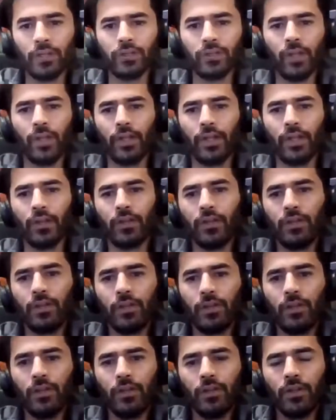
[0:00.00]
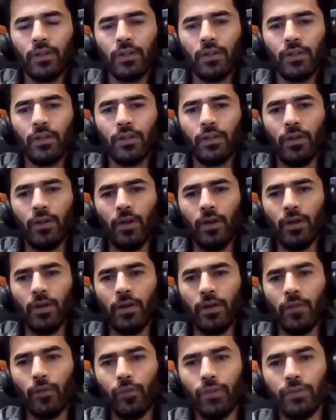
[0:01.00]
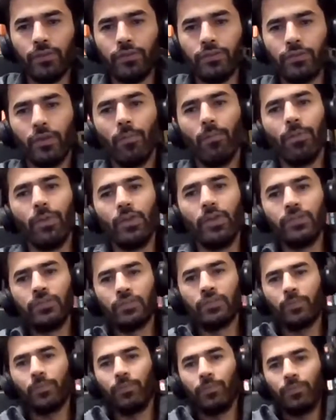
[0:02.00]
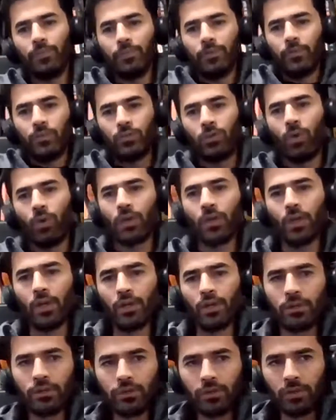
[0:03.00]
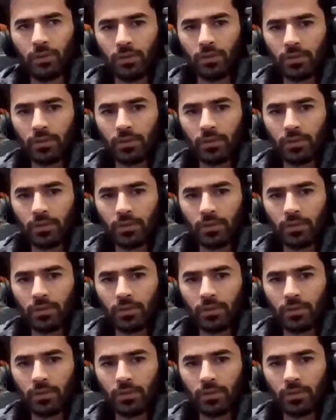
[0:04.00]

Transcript: It's like the simplest shortcut